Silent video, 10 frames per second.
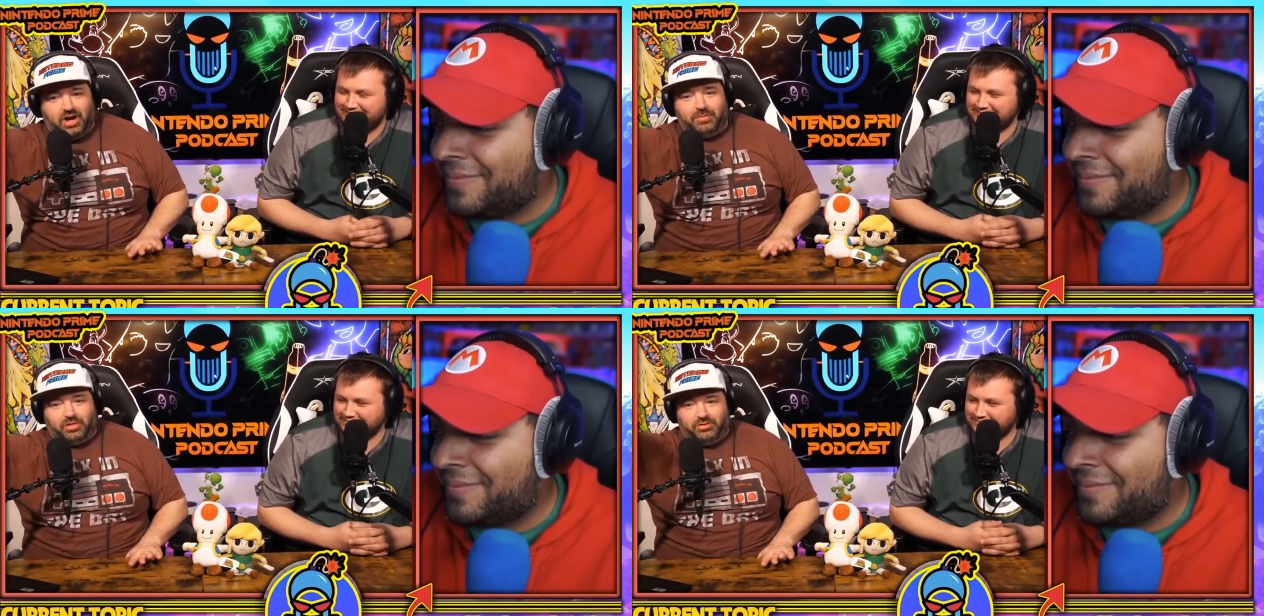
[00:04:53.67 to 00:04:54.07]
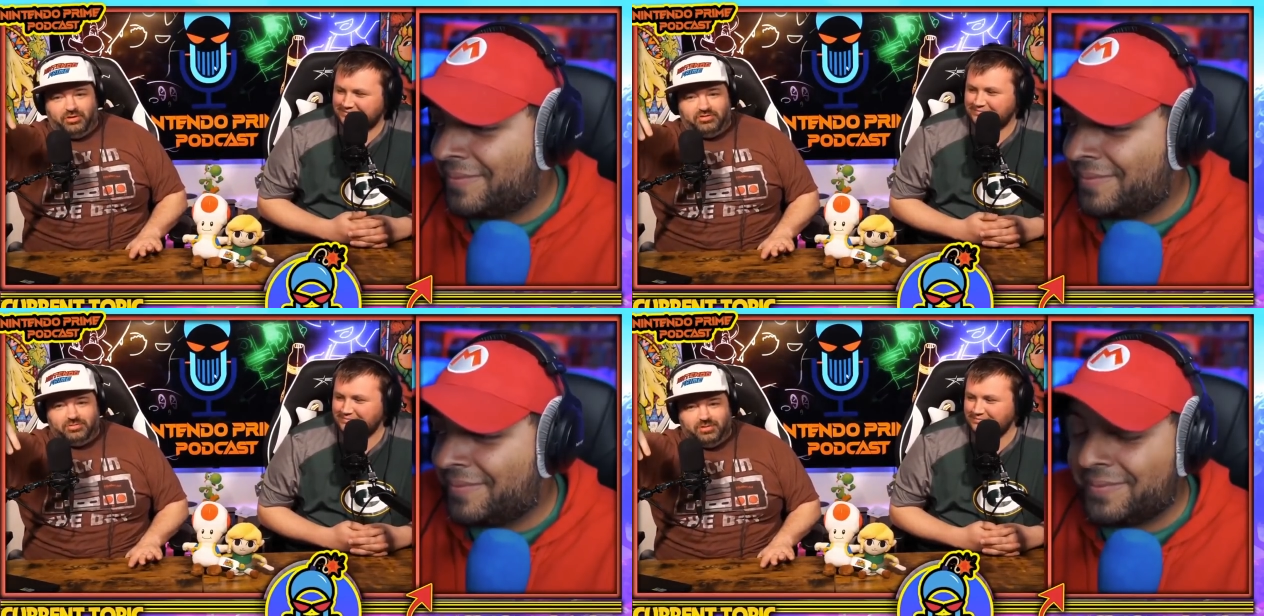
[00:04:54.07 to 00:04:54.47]
Speaker 1: the 32
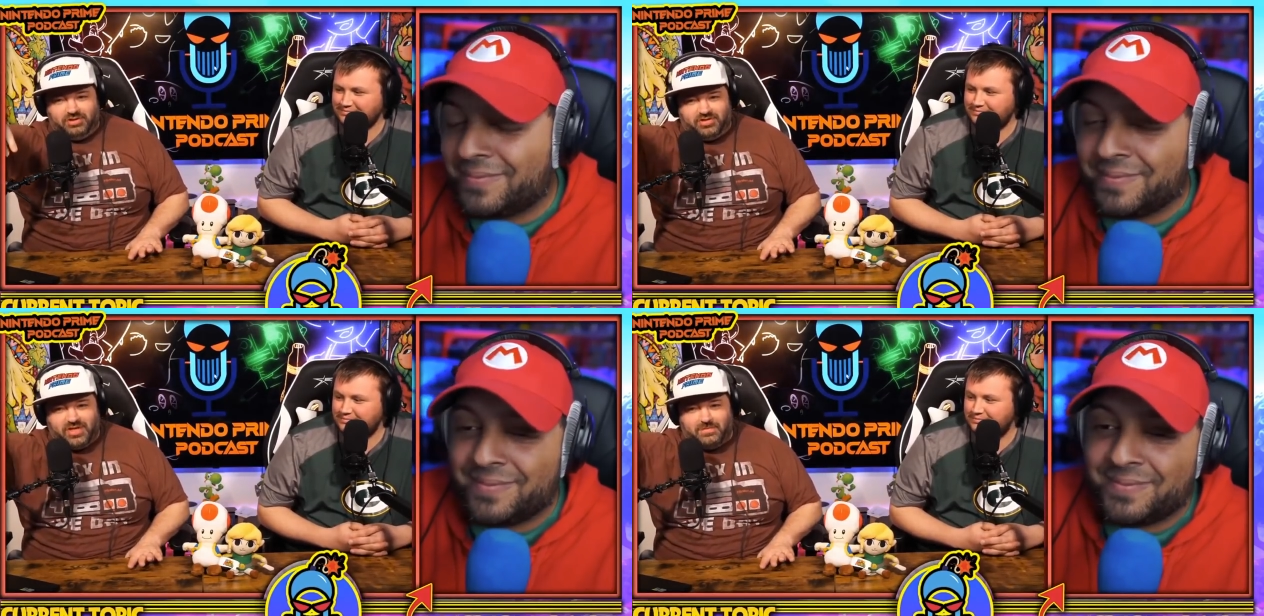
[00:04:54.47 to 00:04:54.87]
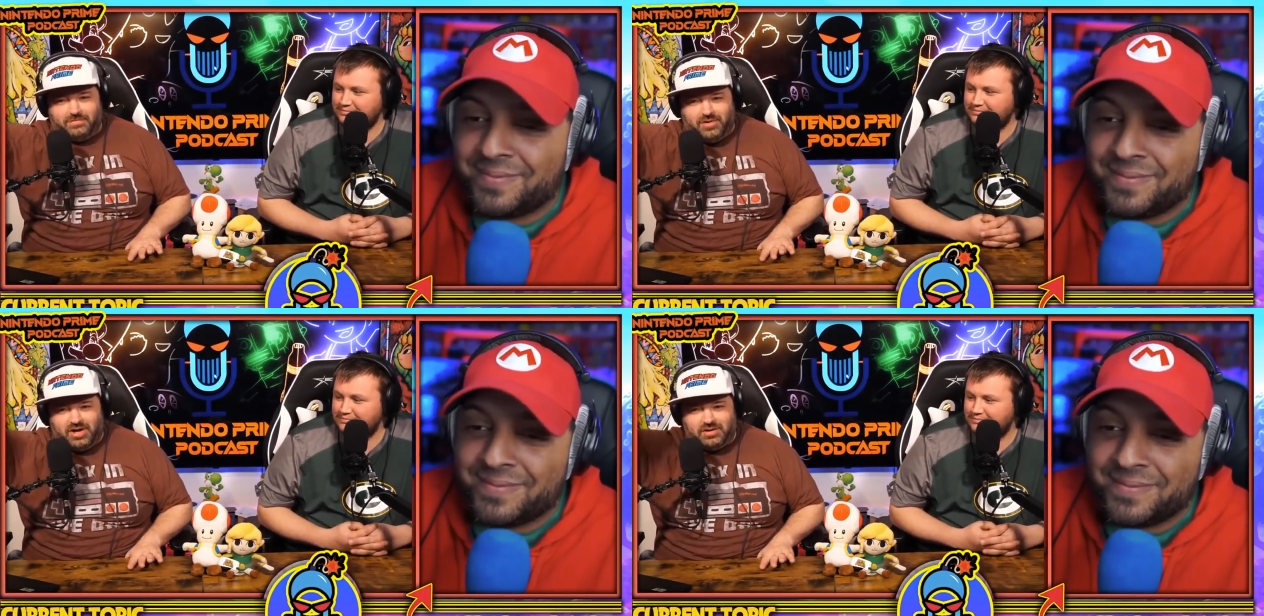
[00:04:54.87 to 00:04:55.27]
million that
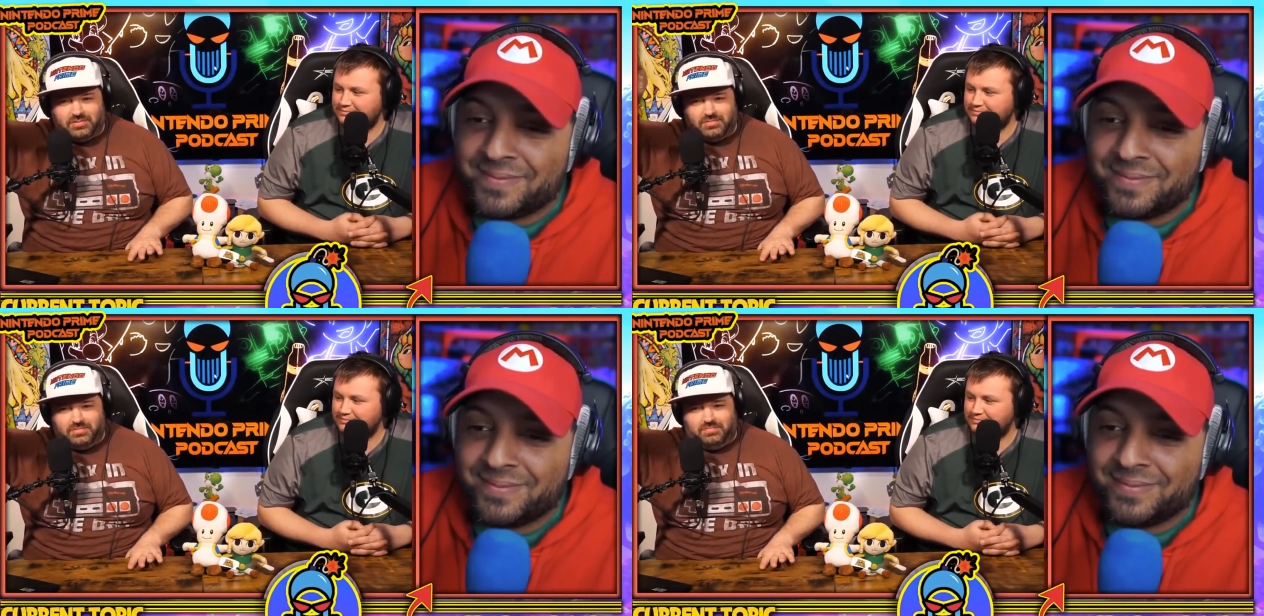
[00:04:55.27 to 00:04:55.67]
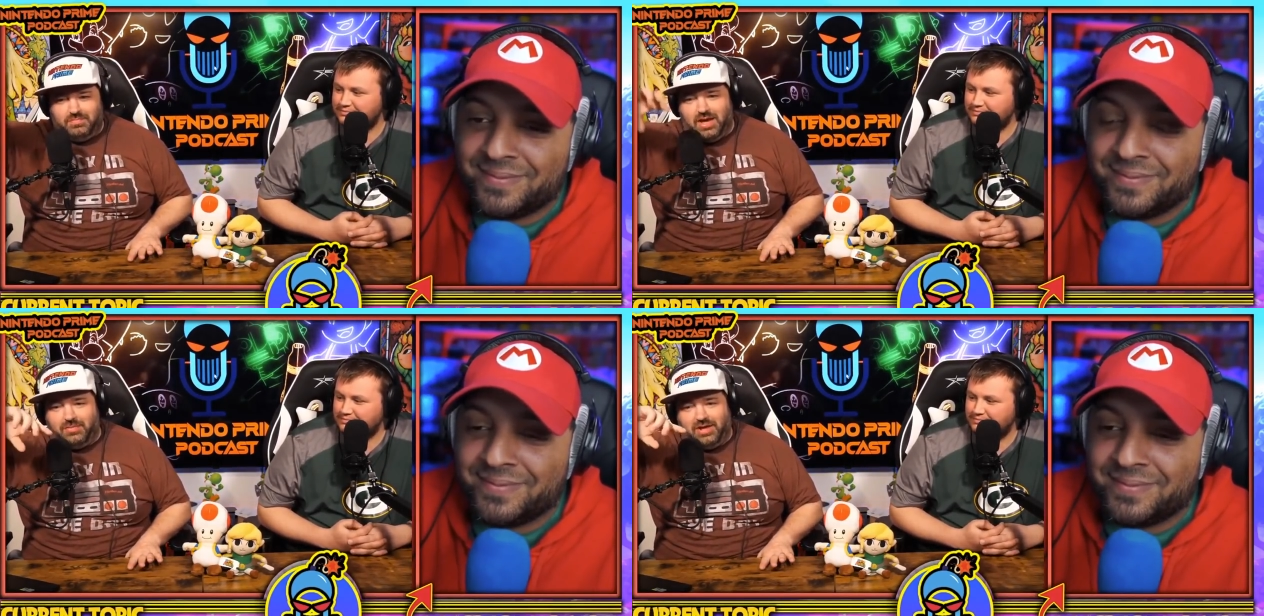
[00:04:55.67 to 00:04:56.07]
might
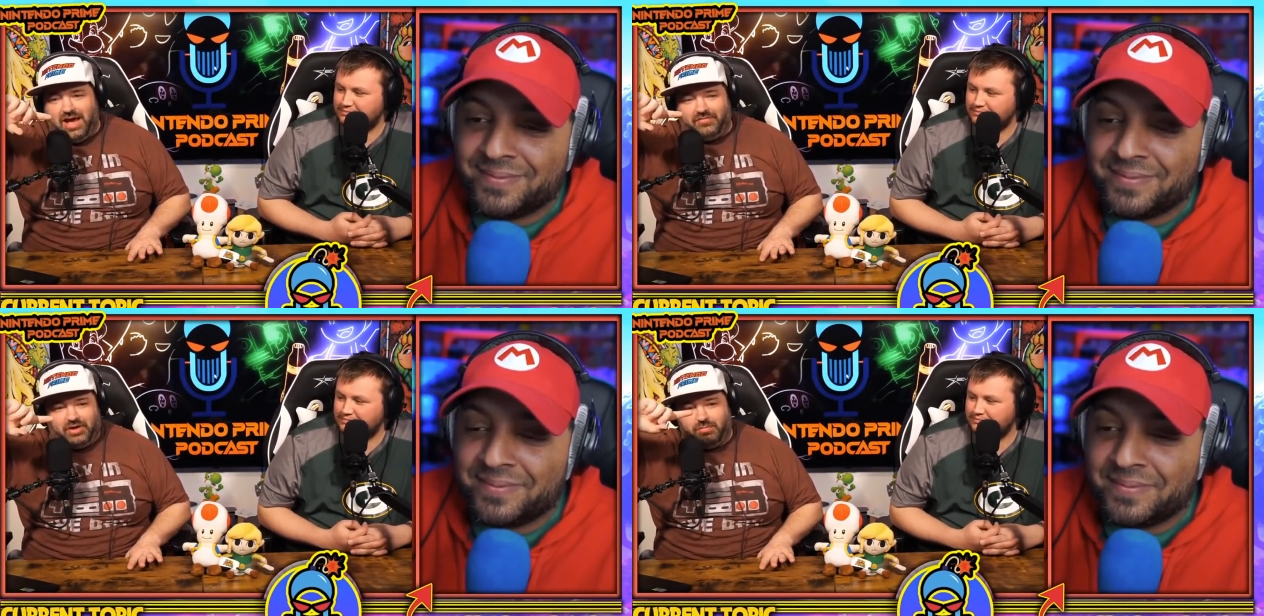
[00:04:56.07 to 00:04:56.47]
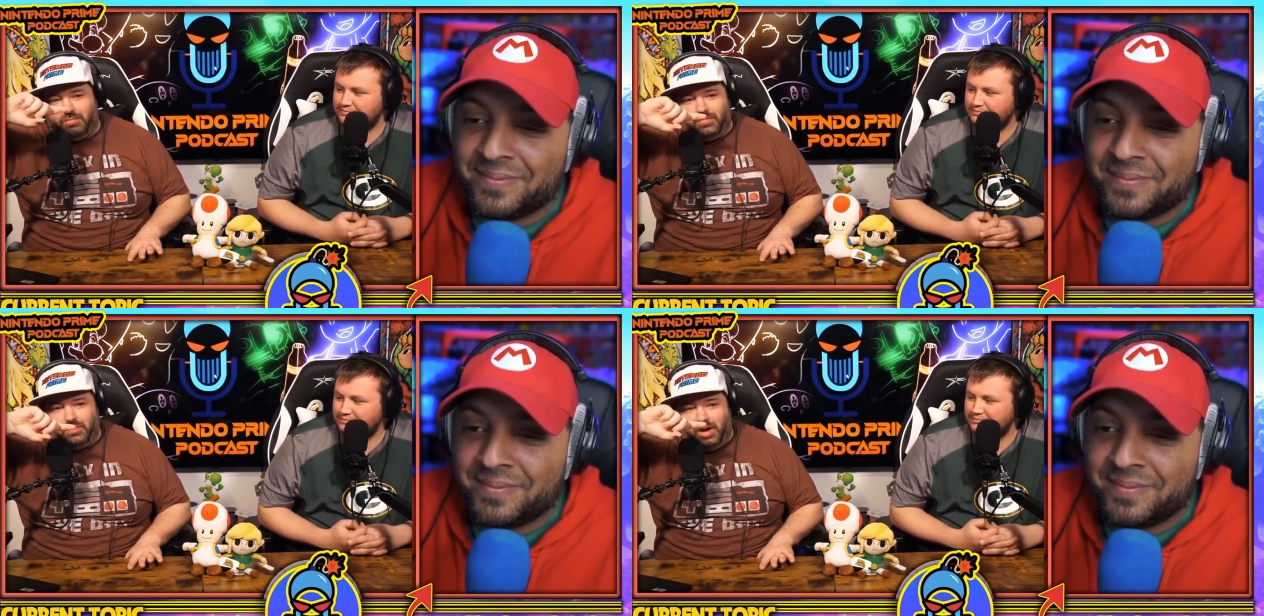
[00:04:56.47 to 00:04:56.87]
maybe have like
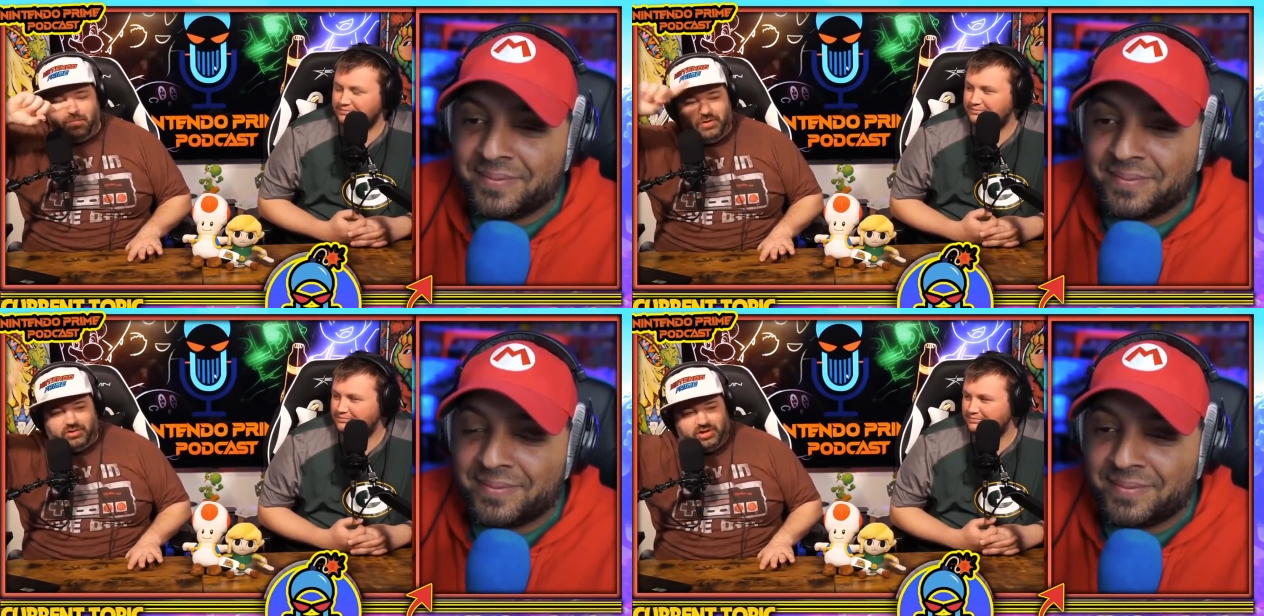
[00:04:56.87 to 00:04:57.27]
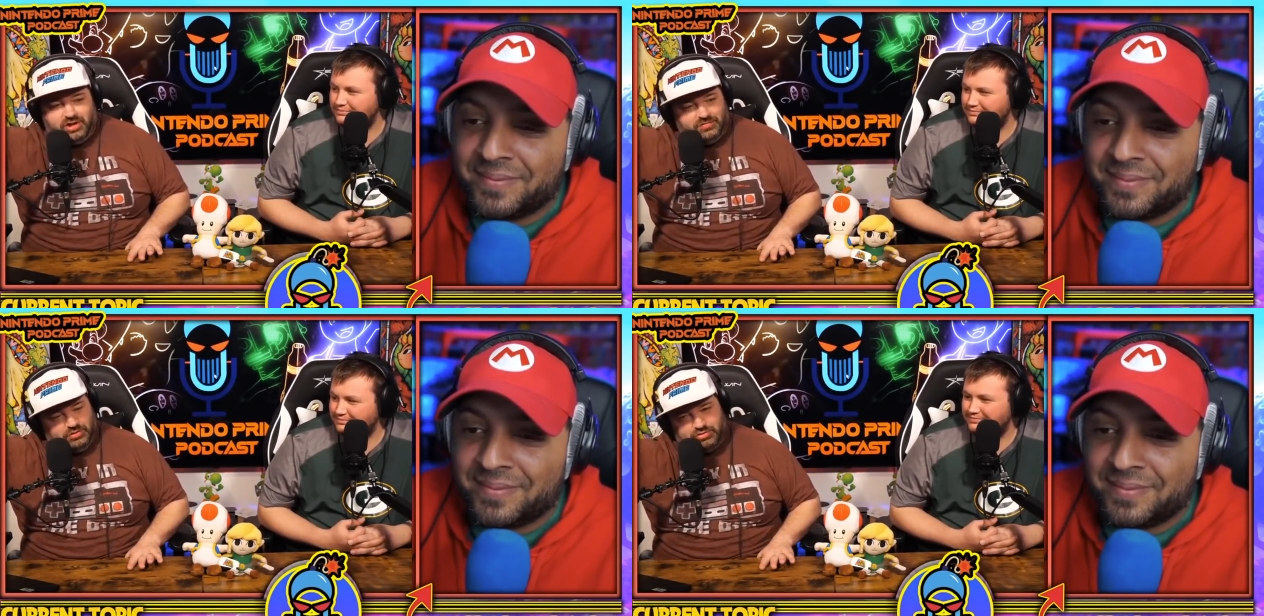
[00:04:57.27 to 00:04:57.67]
a million of you
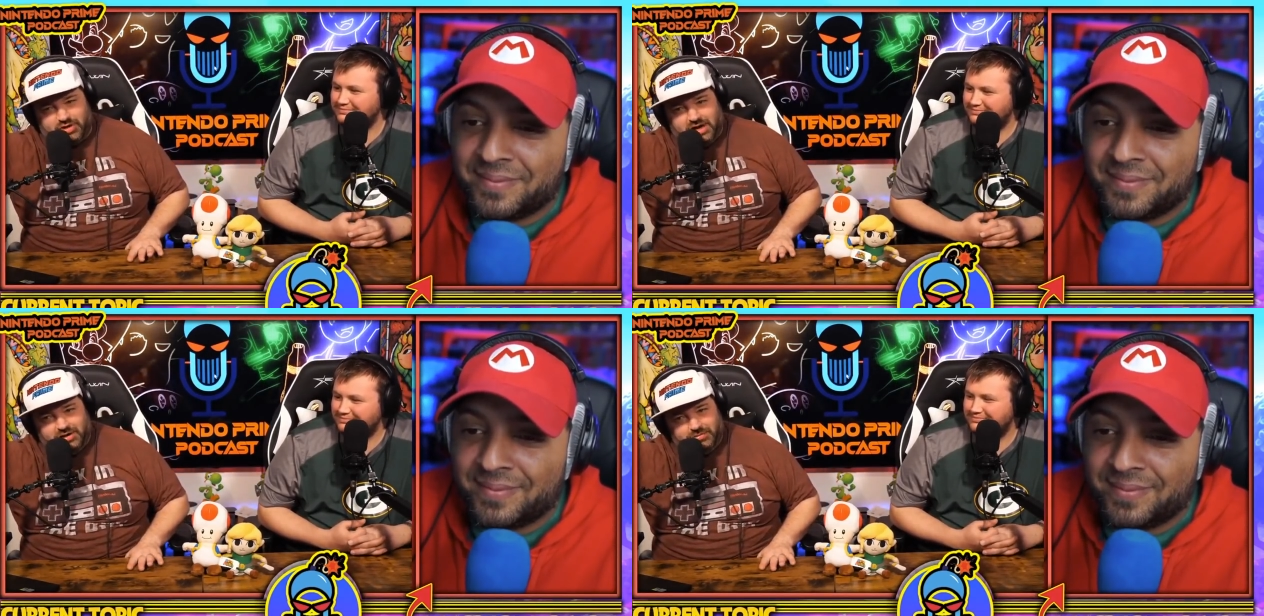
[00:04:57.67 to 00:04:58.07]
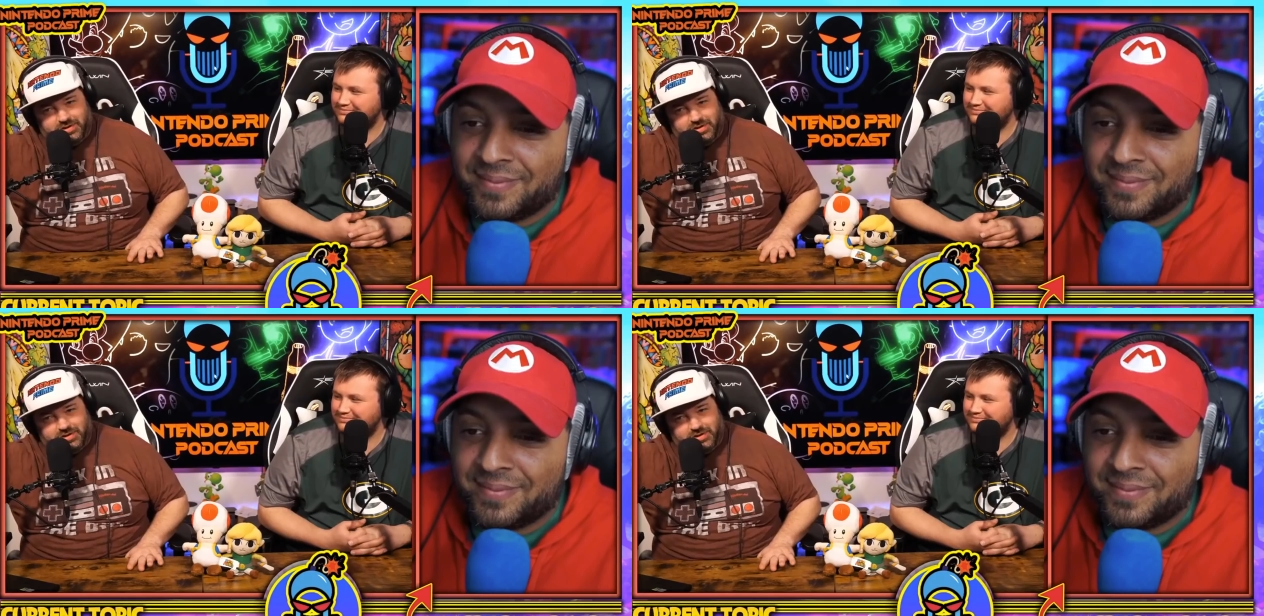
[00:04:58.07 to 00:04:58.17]
try out one.